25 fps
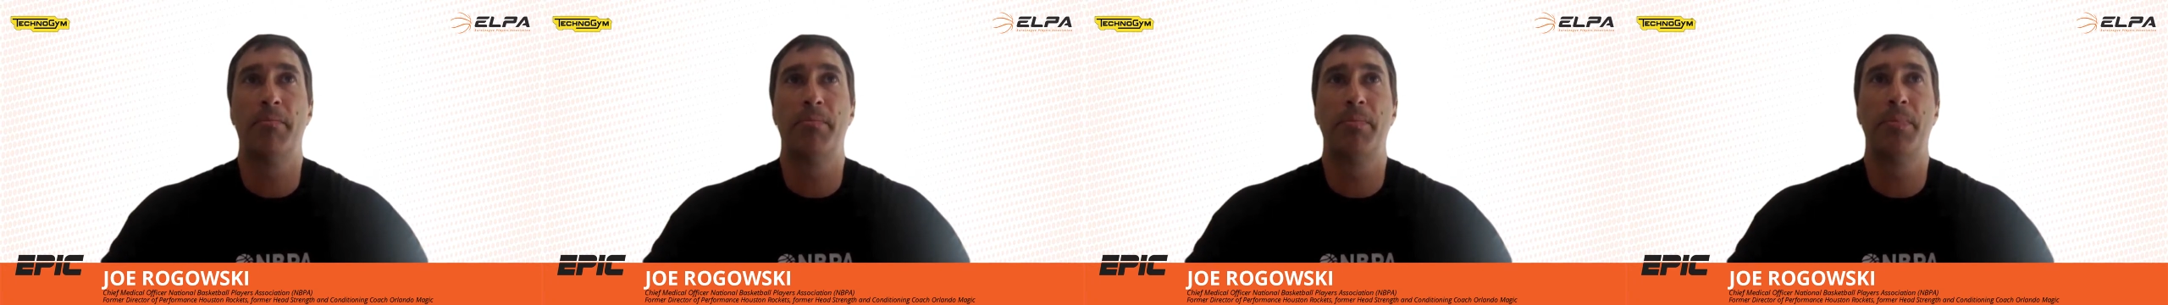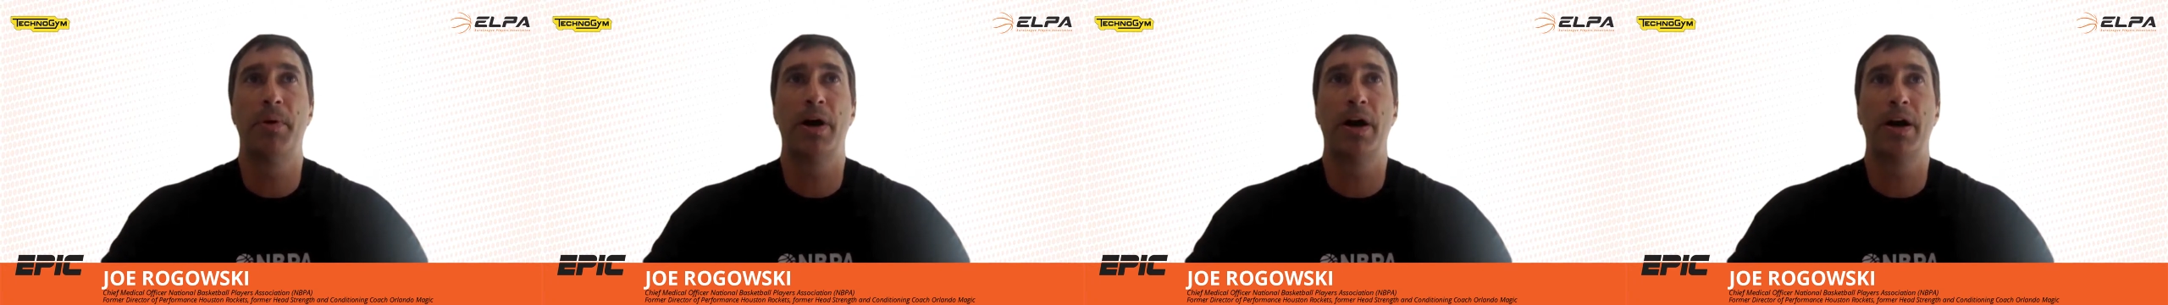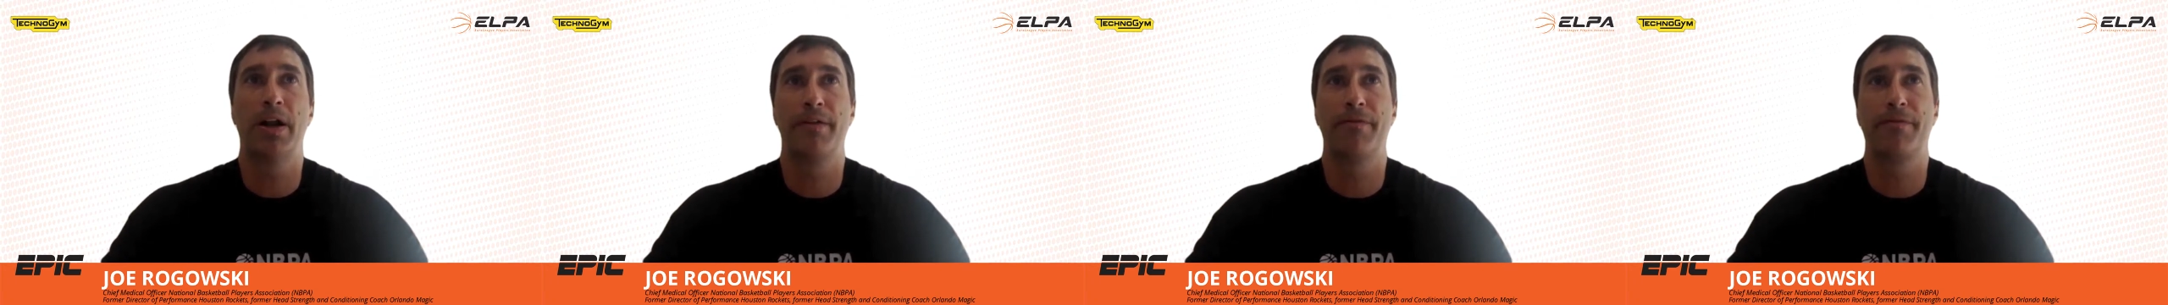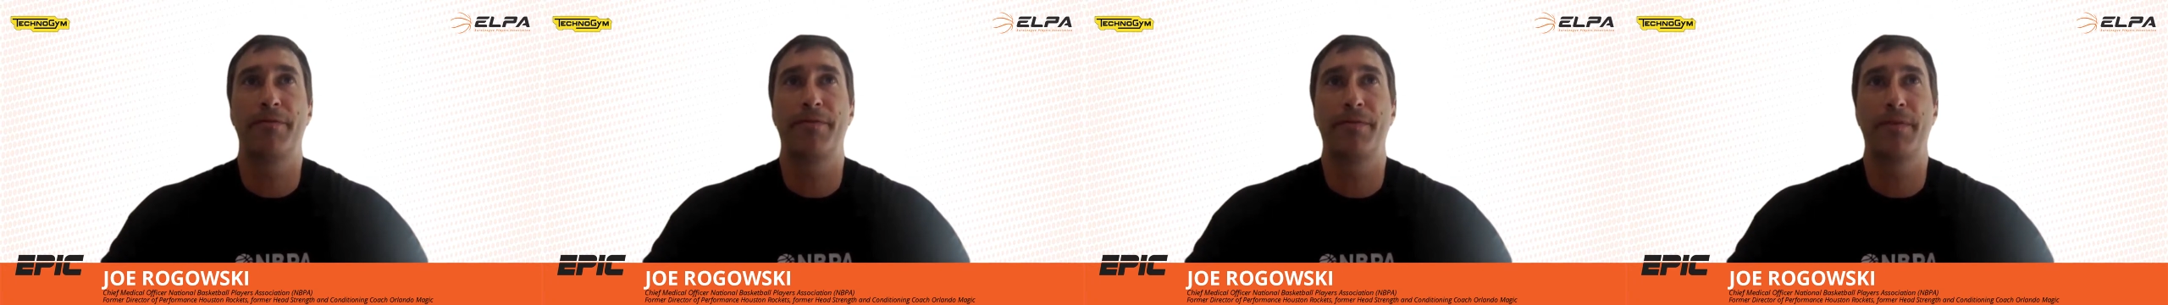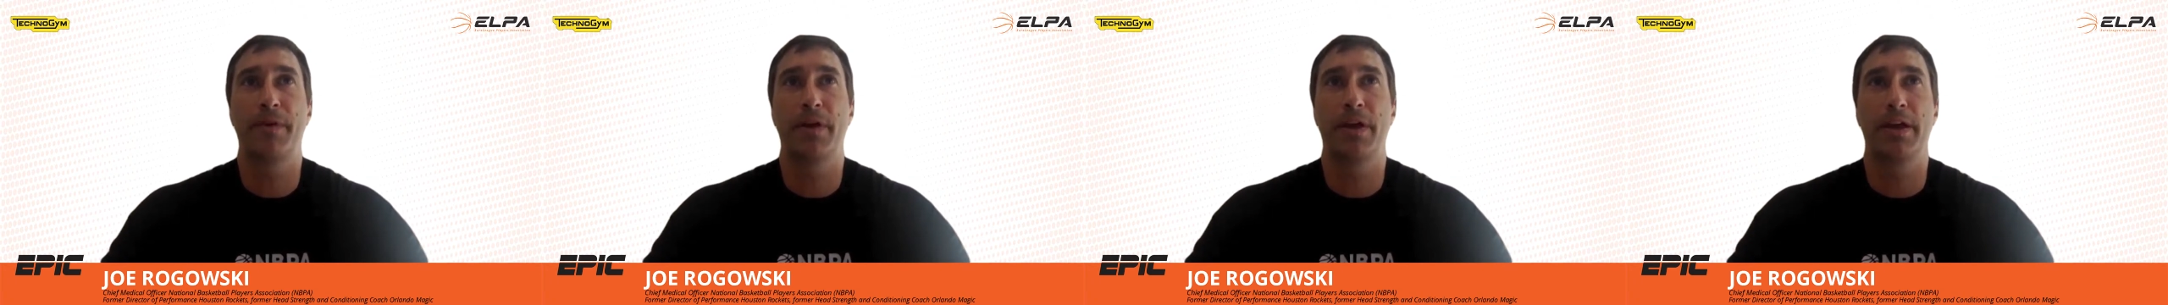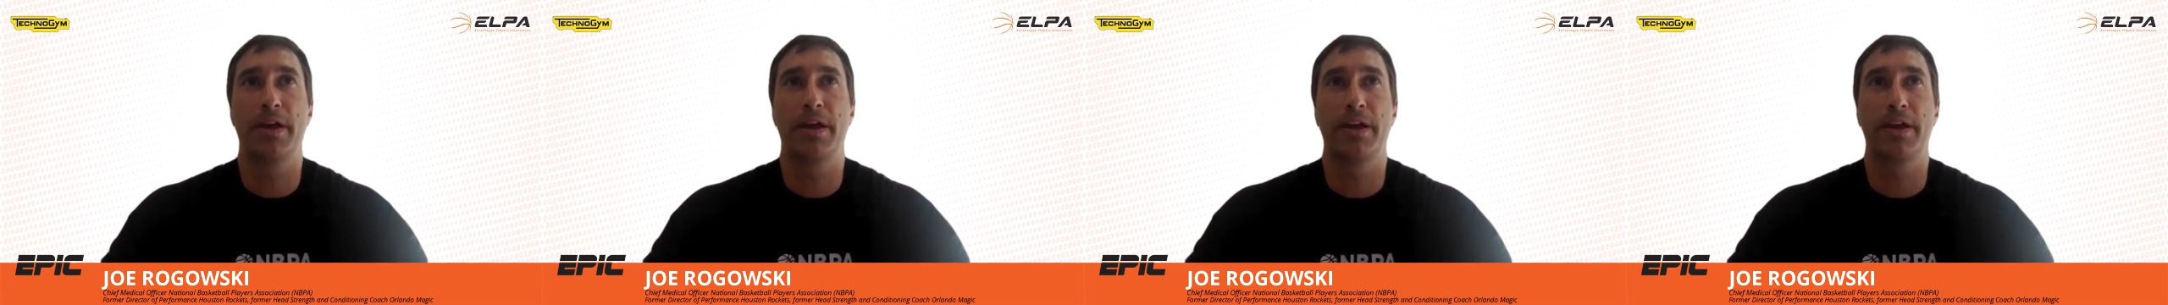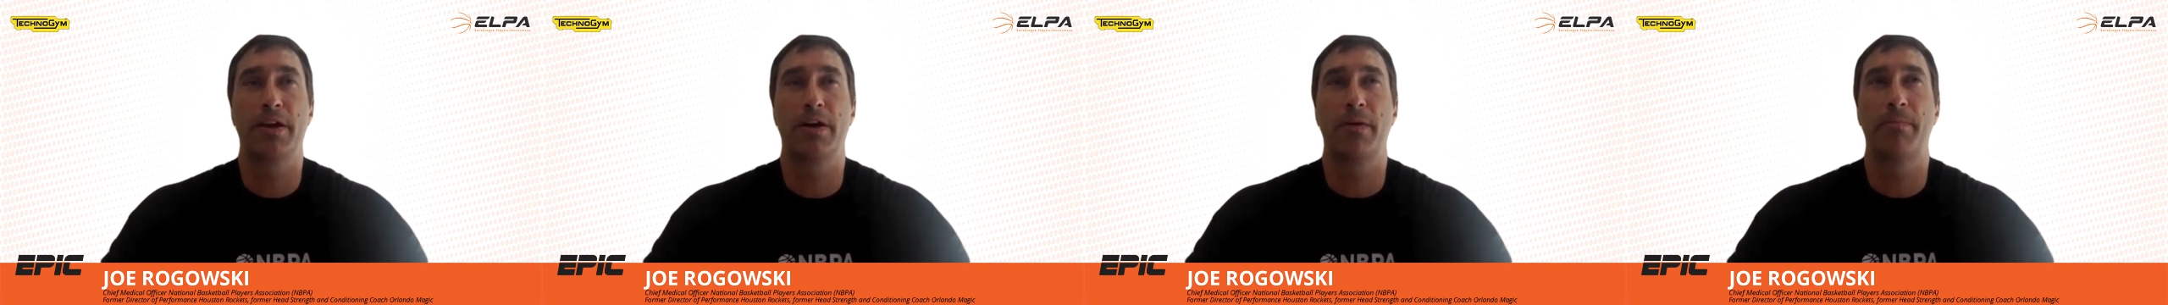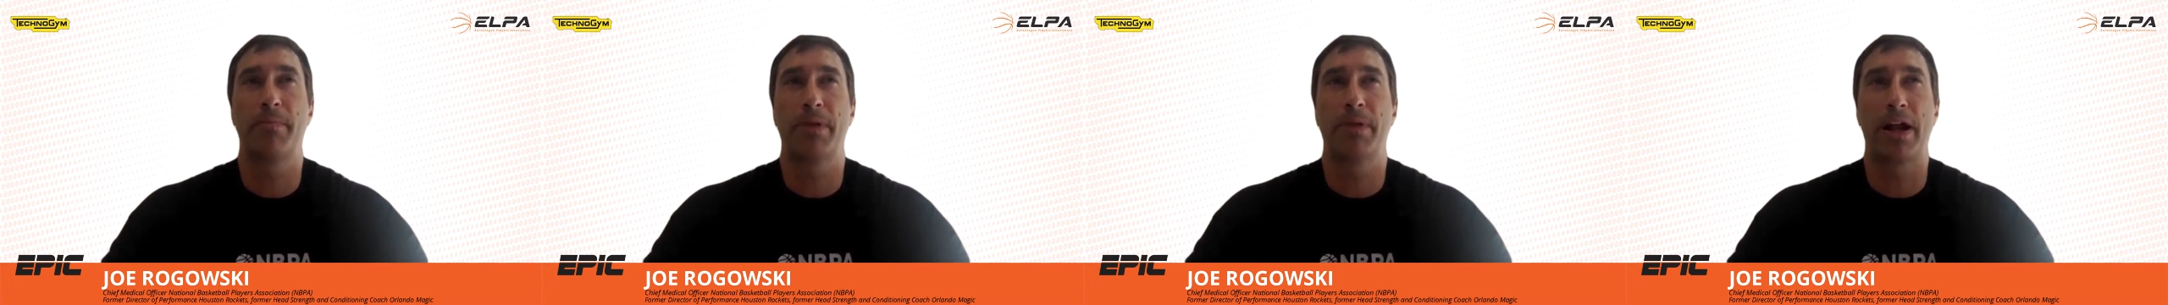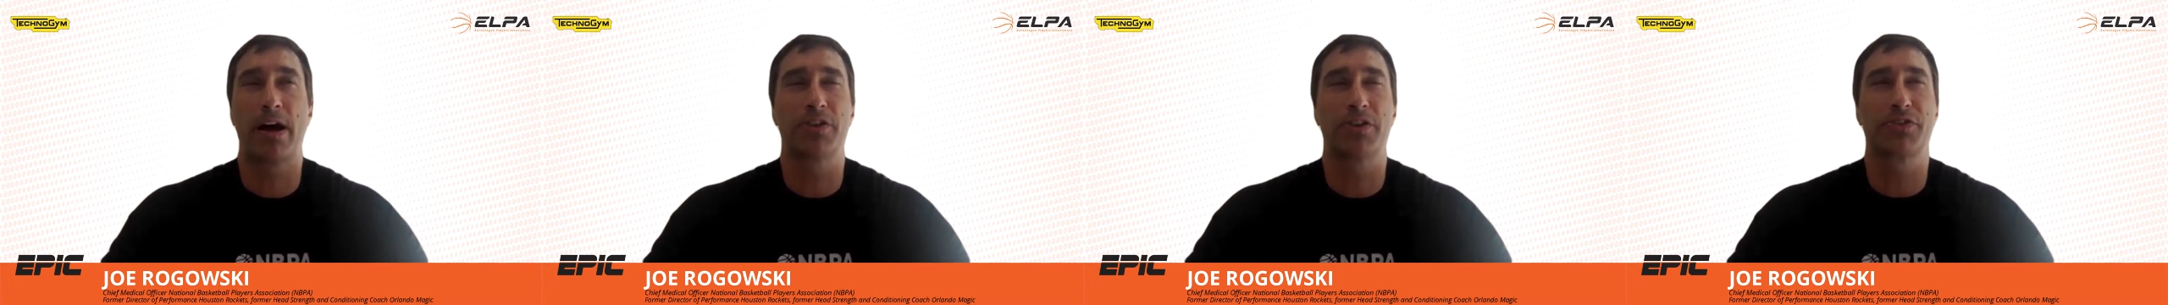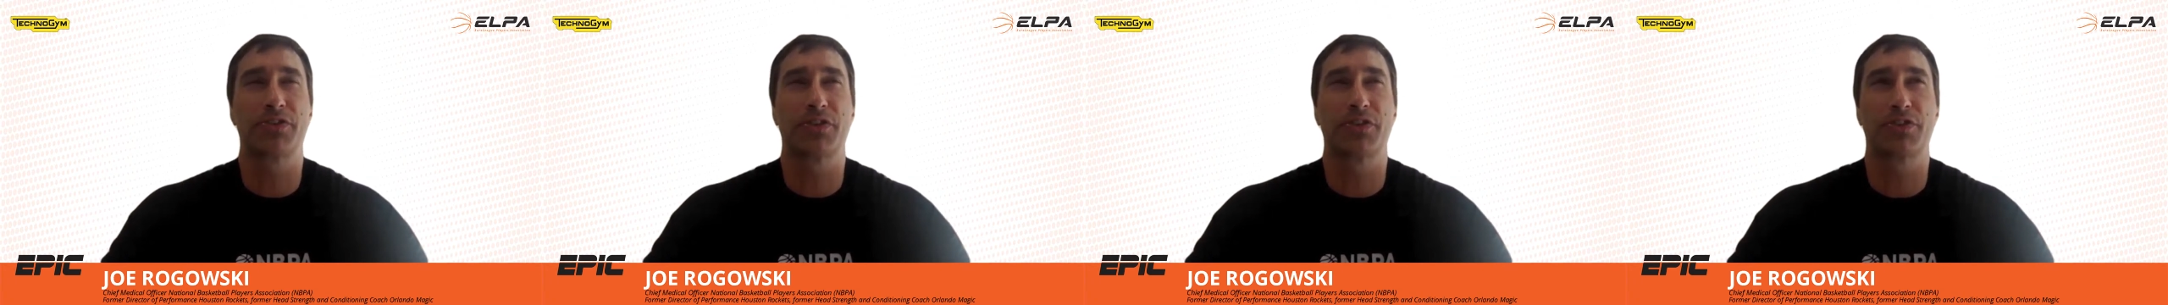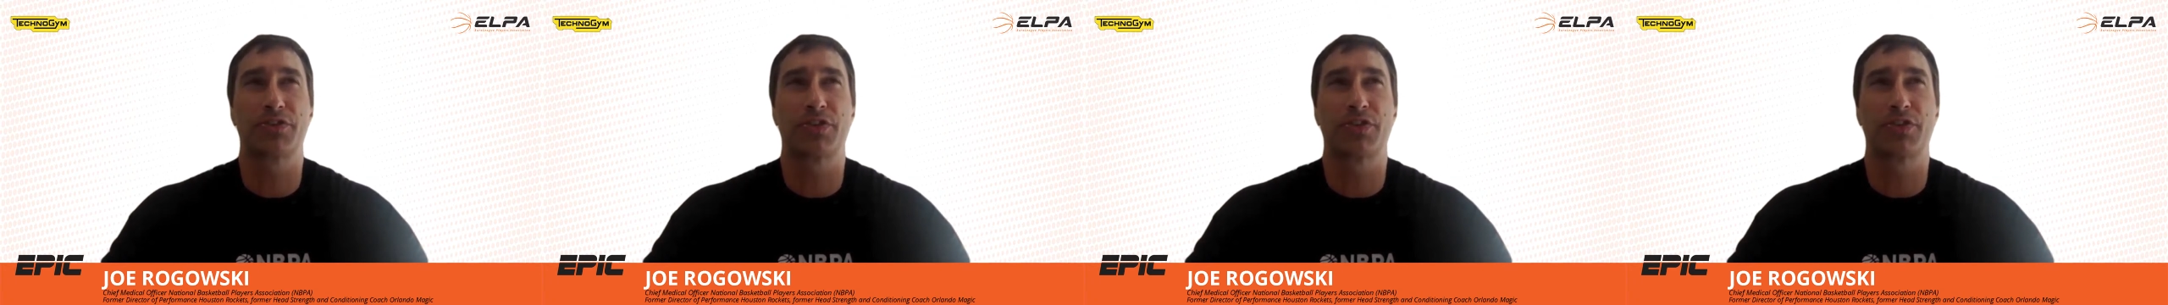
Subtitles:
But I also